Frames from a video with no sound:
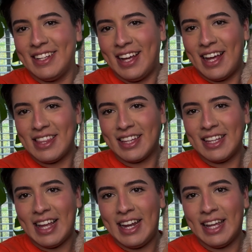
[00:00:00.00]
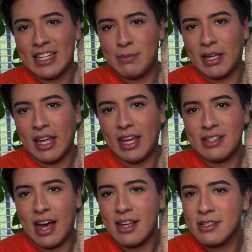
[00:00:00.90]
I think the lighting is making his
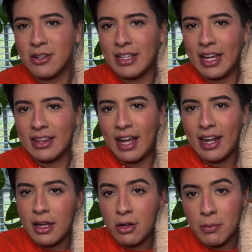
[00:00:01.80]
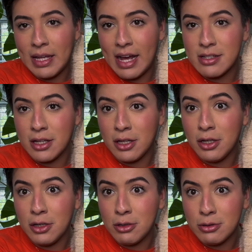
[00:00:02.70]
eyes look like that. He normally has
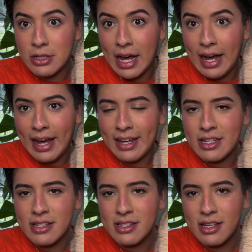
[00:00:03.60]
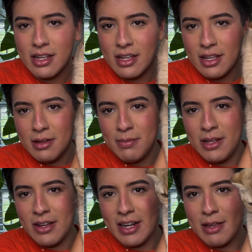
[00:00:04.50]
huge eyes, but
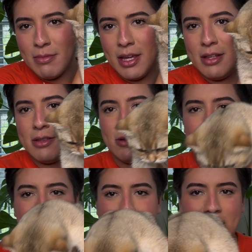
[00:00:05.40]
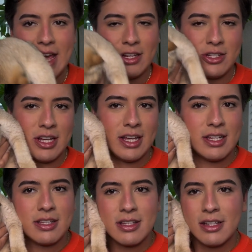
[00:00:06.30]
look at him. He's so
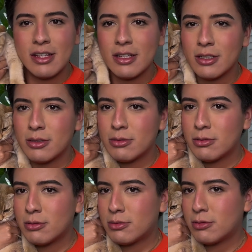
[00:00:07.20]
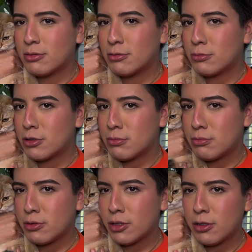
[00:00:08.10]
precious. Oh, my
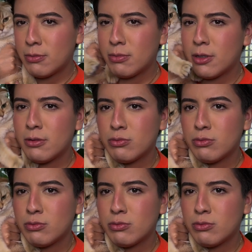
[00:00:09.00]
baby.